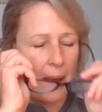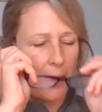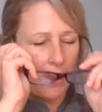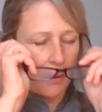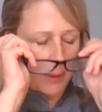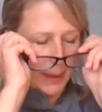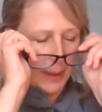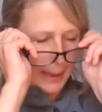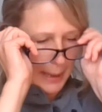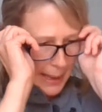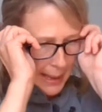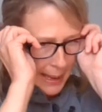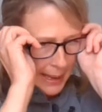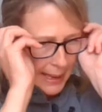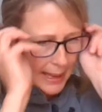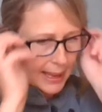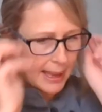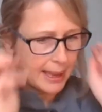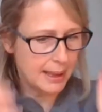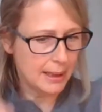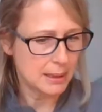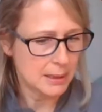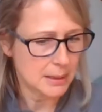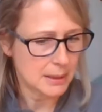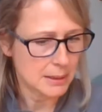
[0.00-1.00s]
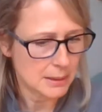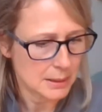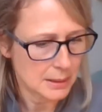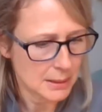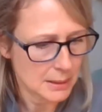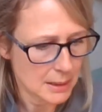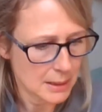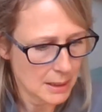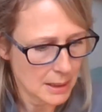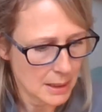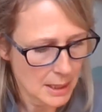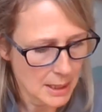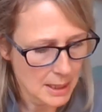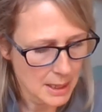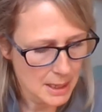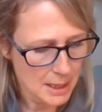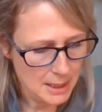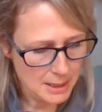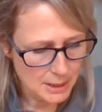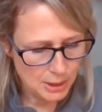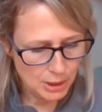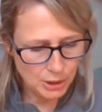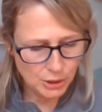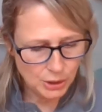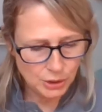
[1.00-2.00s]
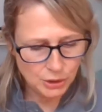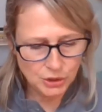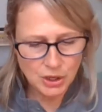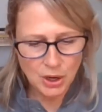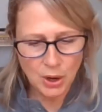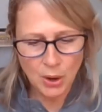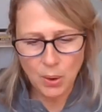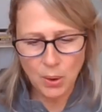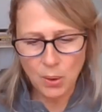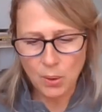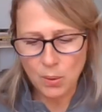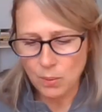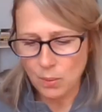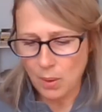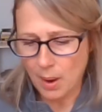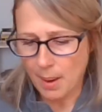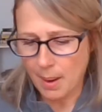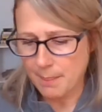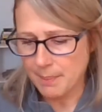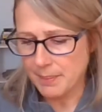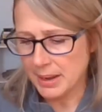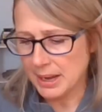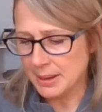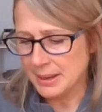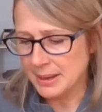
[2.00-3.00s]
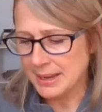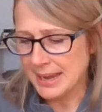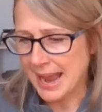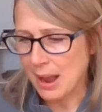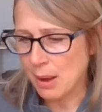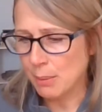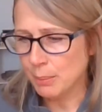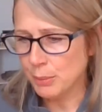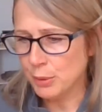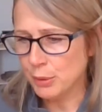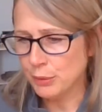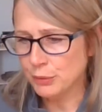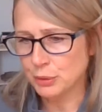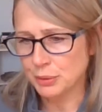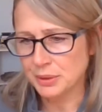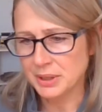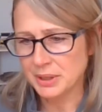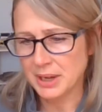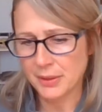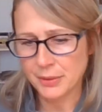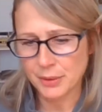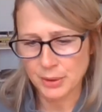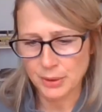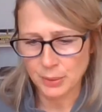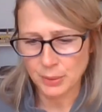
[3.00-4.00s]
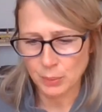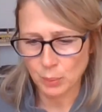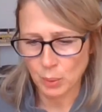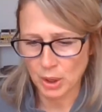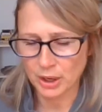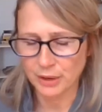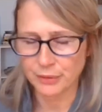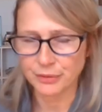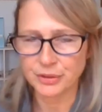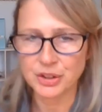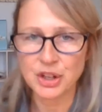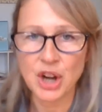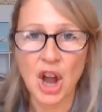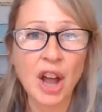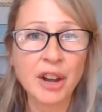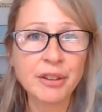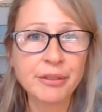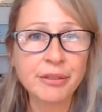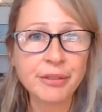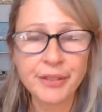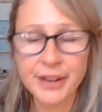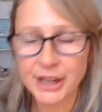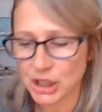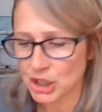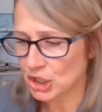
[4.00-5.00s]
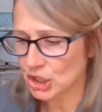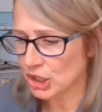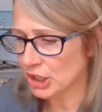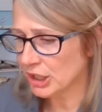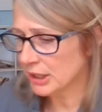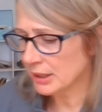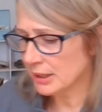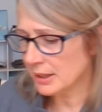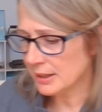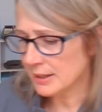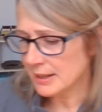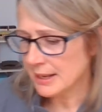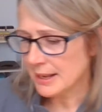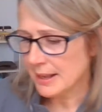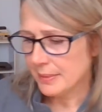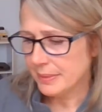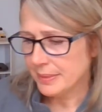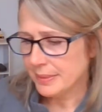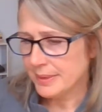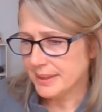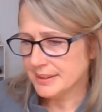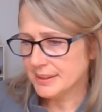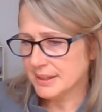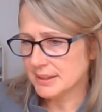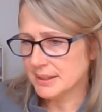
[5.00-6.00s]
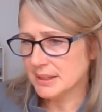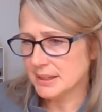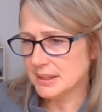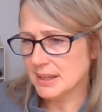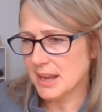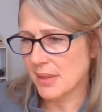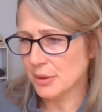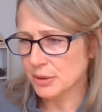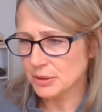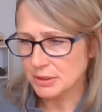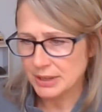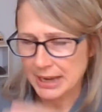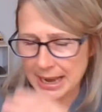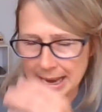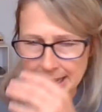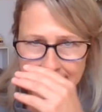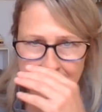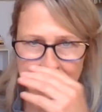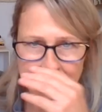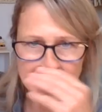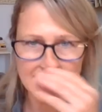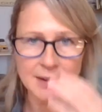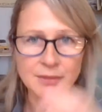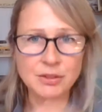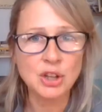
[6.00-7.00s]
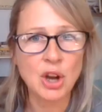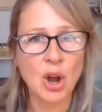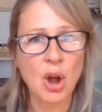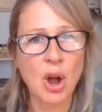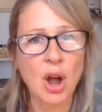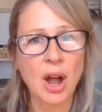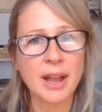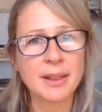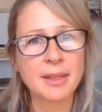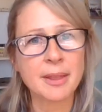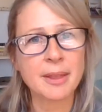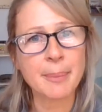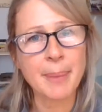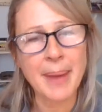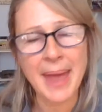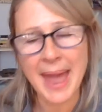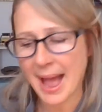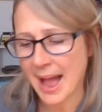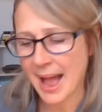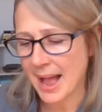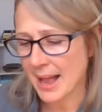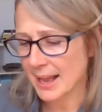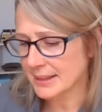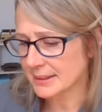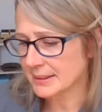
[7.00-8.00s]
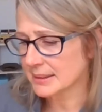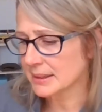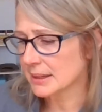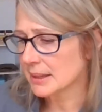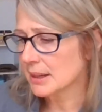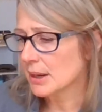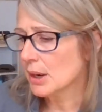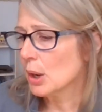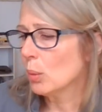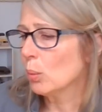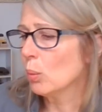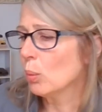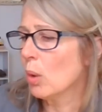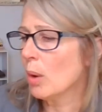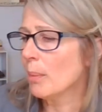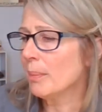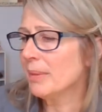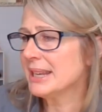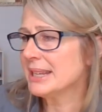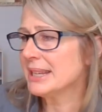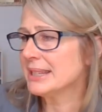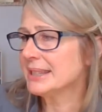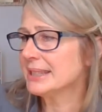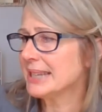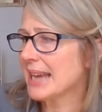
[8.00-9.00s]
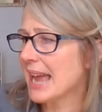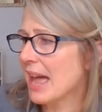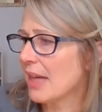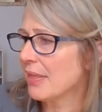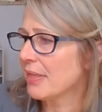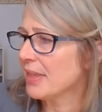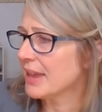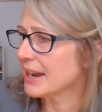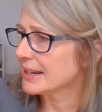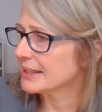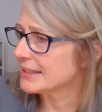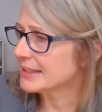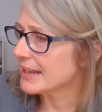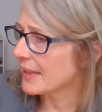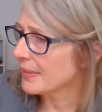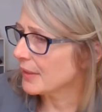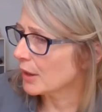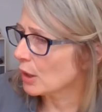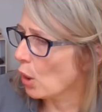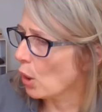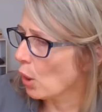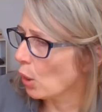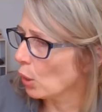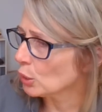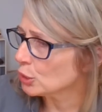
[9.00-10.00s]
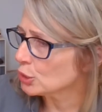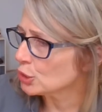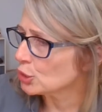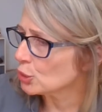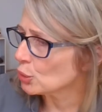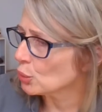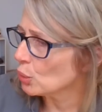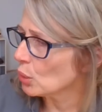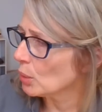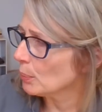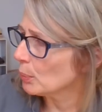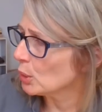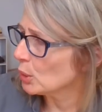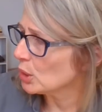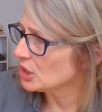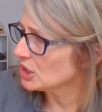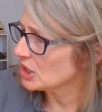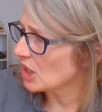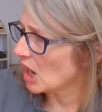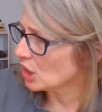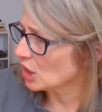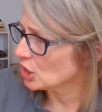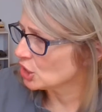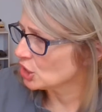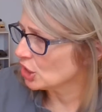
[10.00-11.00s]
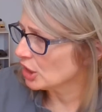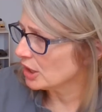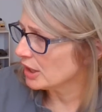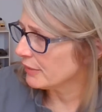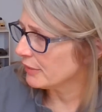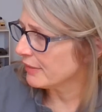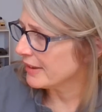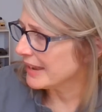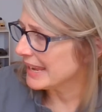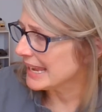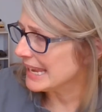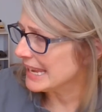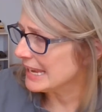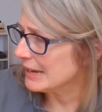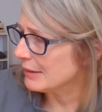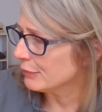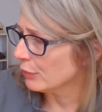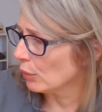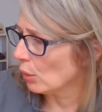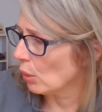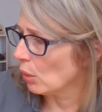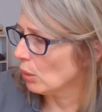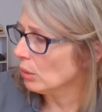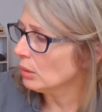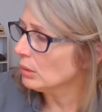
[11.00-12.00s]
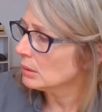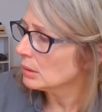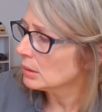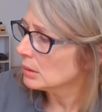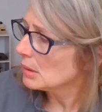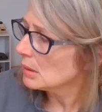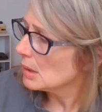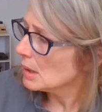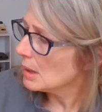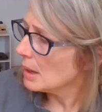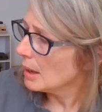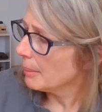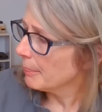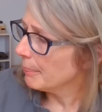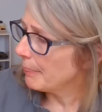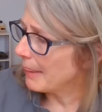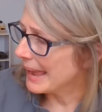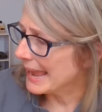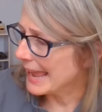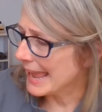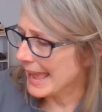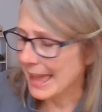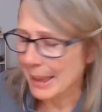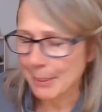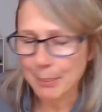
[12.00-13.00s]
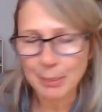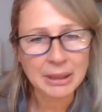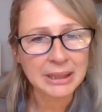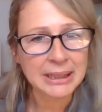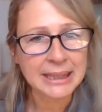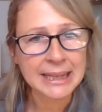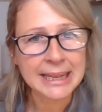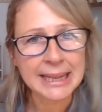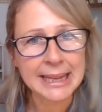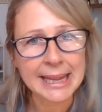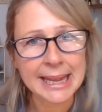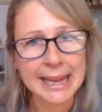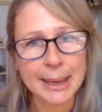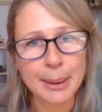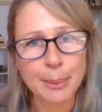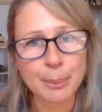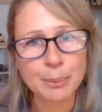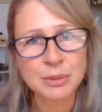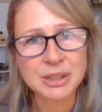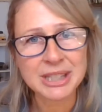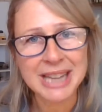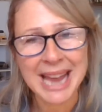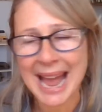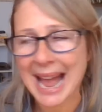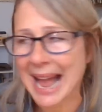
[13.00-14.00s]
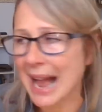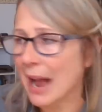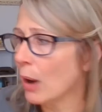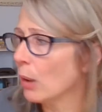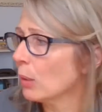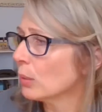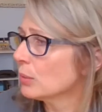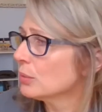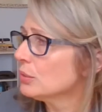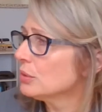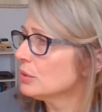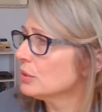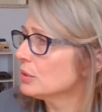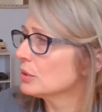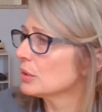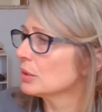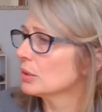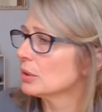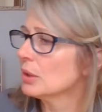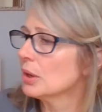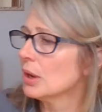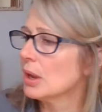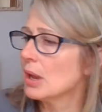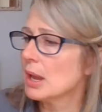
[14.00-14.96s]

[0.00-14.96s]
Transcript: Okay. So I'm going to now move to another work of nonfiction. This is another text that I've taught in the past, Womanist Ethics and the Cultural Production of Evil by Emily M. Towns.